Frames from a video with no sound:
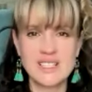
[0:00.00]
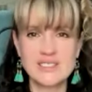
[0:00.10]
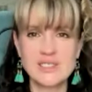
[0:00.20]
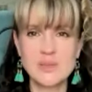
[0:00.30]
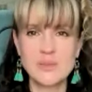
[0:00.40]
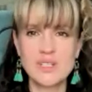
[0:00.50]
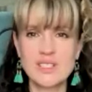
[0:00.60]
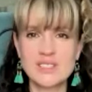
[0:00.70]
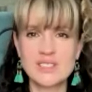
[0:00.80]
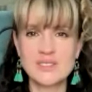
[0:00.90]
And so somebody
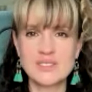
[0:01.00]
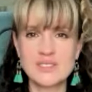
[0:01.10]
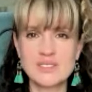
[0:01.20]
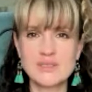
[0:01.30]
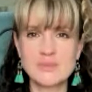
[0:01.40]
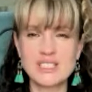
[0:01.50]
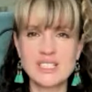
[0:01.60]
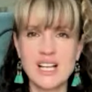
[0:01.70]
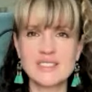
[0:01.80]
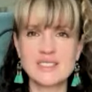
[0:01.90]
that
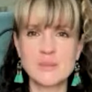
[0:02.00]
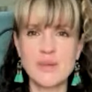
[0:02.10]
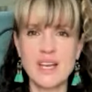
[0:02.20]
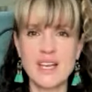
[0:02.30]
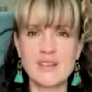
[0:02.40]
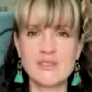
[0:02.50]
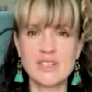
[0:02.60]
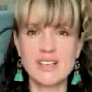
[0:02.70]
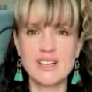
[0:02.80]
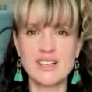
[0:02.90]
specializes in
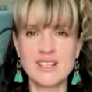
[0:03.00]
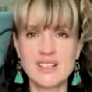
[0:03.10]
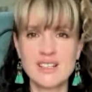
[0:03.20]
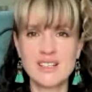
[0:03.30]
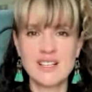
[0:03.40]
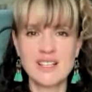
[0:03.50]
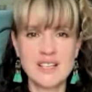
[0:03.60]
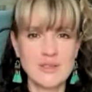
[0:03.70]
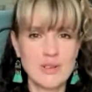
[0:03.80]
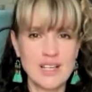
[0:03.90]
behavior
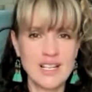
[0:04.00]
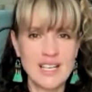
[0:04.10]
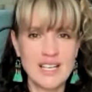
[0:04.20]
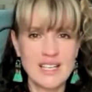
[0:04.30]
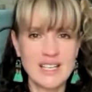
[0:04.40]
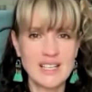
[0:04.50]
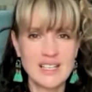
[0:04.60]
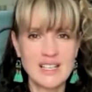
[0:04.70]
could really